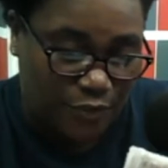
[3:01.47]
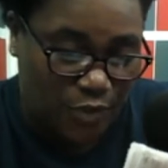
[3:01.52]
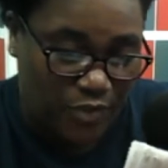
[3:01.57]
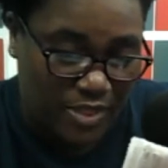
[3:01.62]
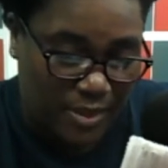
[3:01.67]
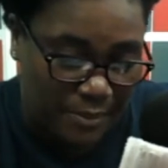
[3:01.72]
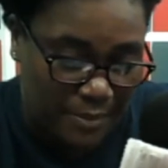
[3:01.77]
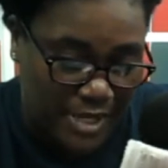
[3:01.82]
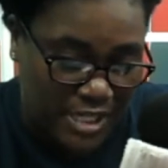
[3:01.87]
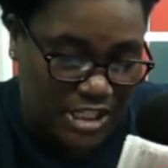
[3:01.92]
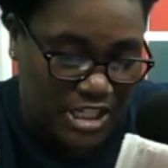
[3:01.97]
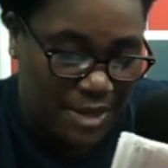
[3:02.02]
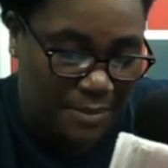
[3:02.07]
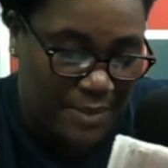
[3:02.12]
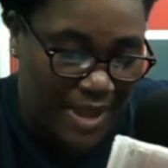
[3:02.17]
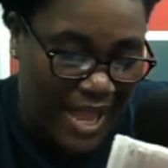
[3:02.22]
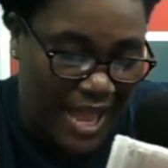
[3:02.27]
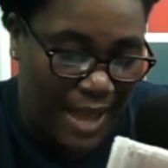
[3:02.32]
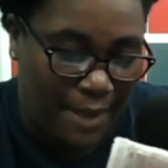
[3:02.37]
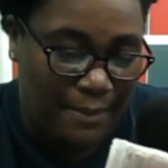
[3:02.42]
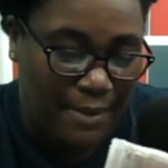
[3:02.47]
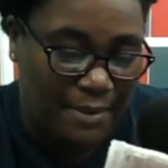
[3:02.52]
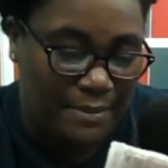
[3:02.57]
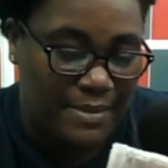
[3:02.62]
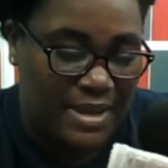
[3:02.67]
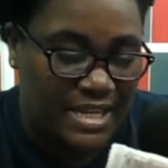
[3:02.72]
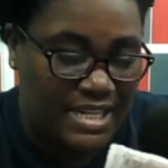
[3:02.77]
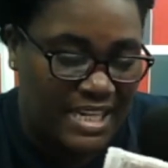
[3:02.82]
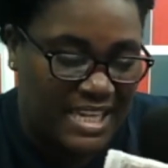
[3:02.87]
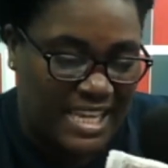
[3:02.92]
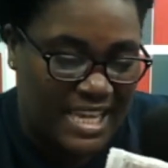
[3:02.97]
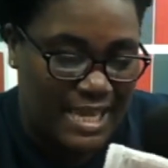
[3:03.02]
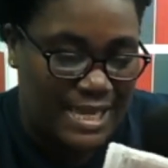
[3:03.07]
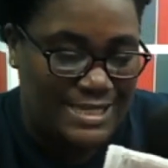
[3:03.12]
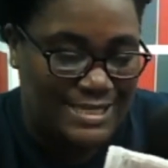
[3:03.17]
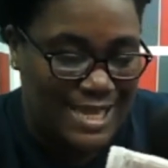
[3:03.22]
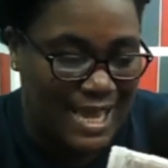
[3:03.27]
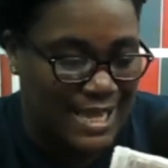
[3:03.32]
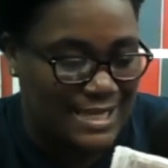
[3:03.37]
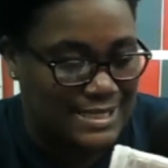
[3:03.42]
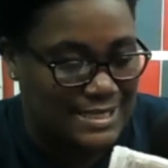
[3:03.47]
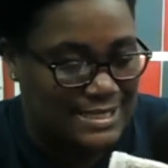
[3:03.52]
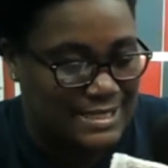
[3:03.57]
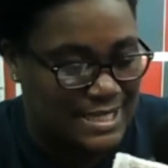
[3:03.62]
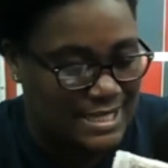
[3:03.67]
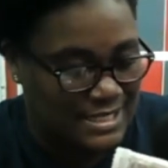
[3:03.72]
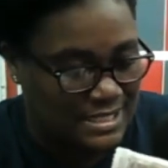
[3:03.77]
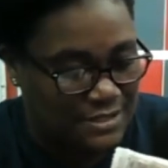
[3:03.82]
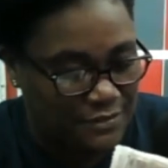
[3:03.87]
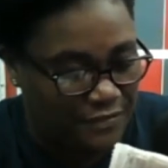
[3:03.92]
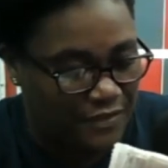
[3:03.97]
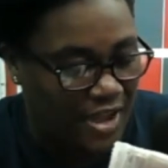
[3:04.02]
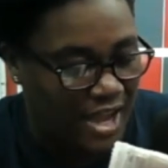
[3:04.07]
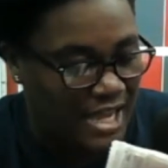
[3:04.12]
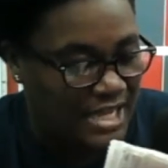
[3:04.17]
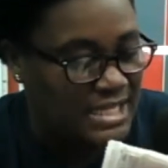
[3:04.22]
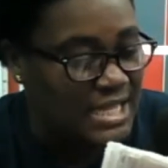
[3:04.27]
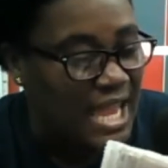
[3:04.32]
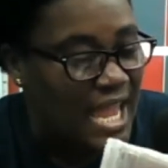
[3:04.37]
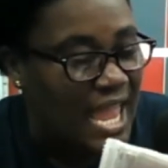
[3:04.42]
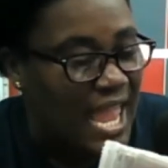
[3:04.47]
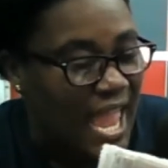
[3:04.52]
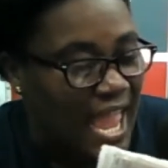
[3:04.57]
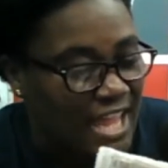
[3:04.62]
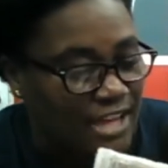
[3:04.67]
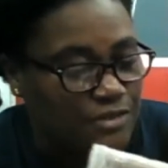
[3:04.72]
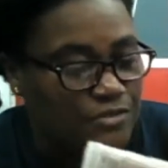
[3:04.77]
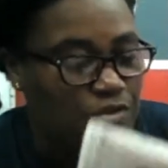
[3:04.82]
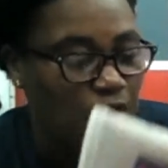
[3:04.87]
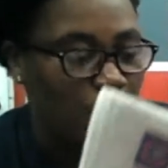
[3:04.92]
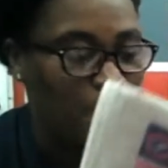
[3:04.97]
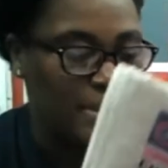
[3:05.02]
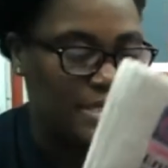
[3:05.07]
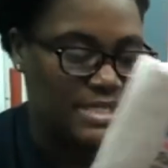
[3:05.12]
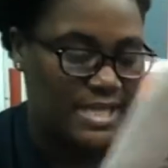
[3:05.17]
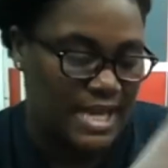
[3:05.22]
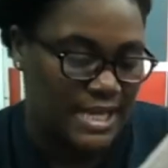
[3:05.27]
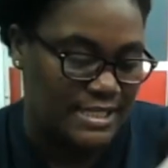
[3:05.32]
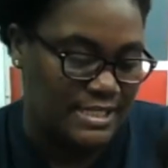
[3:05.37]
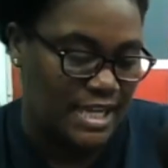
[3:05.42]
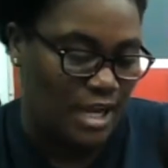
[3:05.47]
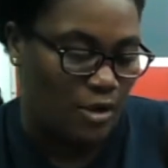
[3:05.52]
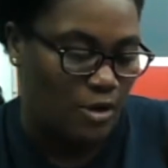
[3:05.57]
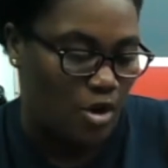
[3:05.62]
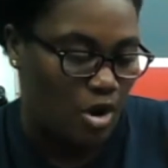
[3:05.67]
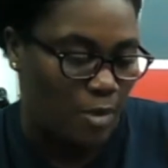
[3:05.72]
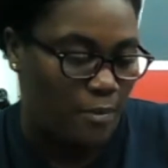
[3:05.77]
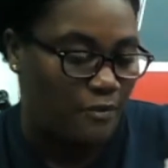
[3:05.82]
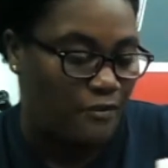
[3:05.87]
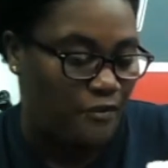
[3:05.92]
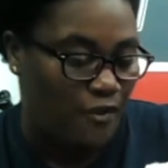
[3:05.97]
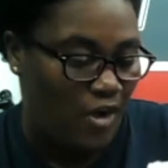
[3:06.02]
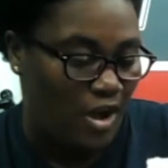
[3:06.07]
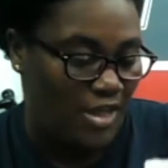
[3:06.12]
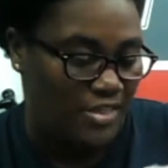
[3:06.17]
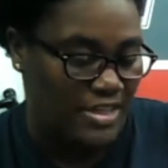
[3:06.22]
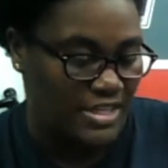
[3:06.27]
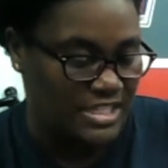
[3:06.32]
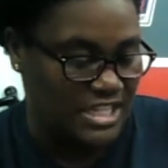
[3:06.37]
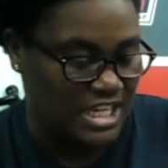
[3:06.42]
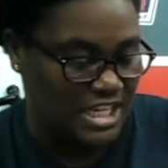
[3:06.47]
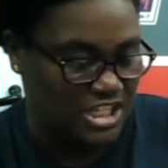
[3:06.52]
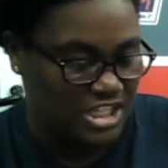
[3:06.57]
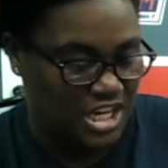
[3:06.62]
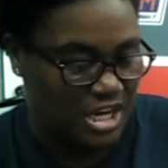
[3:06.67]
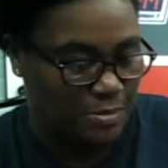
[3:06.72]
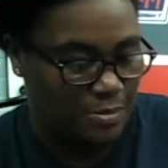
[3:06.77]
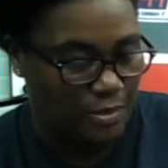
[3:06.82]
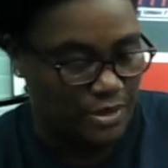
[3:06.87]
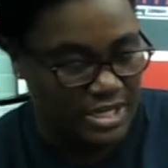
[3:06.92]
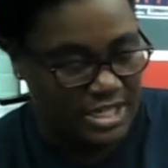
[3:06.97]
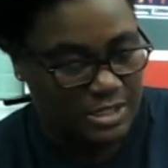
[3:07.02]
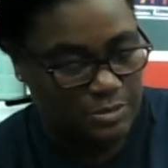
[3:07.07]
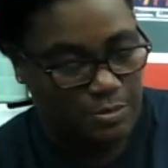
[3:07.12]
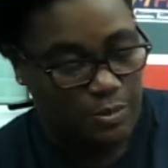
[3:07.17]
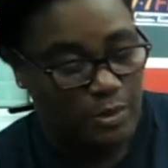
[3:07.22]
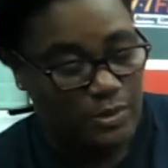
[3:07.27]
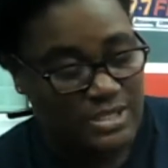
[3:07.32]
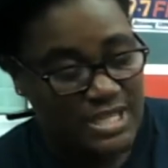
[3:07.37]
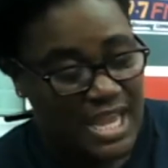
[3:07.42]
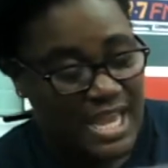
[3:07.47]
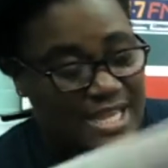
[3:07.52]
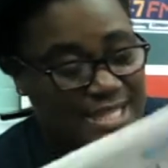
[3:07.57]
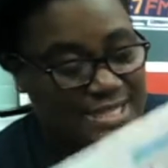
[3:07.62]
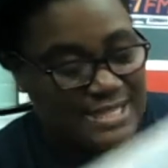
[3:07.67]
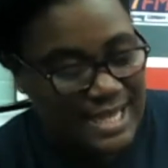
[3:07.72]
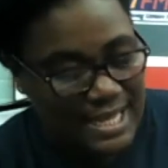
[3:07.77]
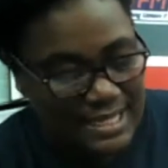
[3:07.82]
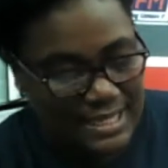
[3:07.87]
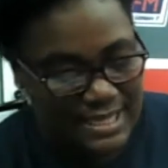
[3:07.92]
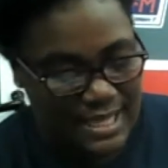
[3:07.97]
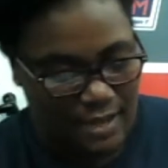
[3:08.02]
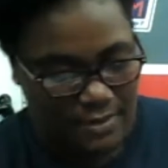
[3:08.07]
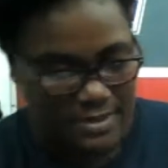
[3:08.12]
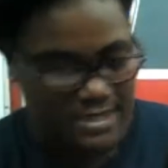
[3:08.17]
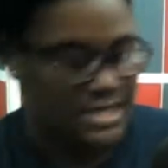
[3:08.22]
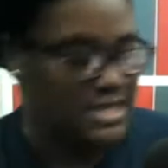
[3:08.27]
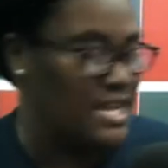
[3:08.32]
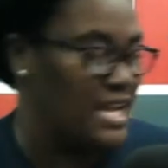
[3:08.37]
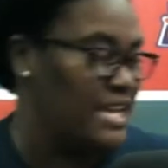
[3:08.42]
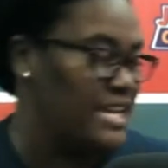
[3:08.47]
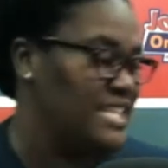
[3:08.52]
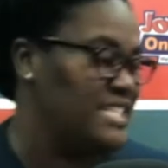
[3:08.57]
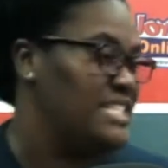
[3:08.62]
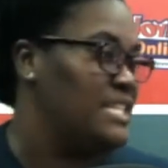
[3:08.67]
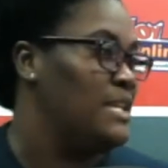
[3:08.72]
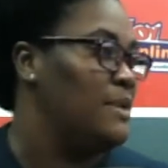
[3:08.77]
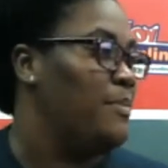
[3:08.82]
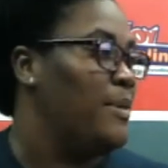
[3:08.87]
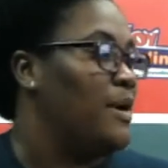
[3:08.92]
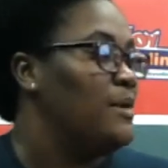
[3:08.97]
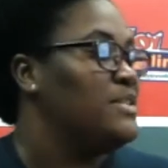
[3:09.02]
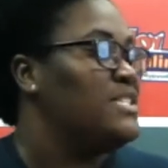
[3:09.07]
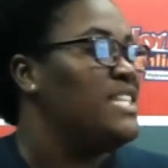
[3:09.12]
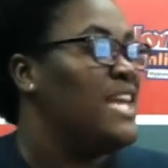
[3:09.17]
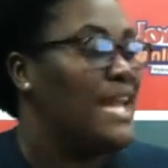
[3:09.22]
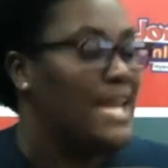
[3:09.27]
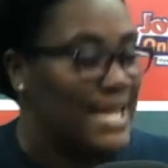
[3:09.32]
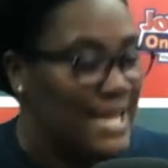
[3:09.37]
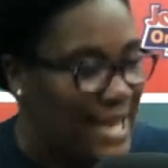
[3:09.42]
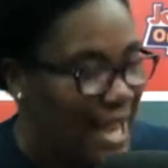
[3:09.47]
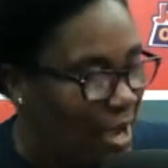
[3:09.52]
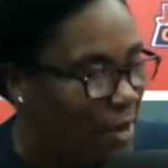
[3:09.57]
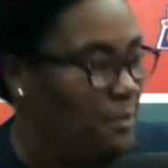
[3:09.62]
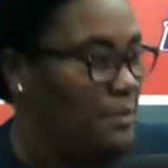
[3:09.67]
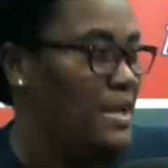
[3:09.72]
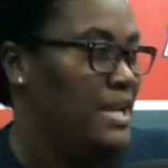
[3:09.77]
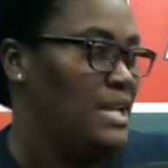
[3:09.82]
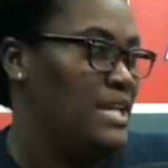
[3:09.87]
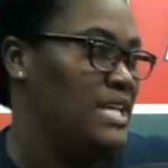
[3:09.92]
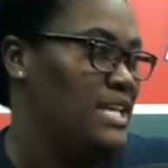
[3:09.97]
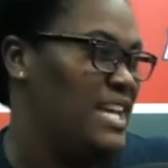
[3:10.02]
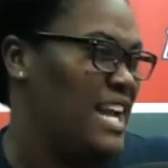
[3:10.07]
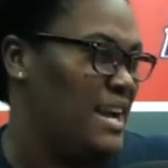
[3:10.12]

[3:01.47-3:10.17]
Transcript: for the Major Mahama murder case has testified, and robbers gunned down cop, 4 others injured. Police post 10,000 Ghana cedi bounty. And now Malik.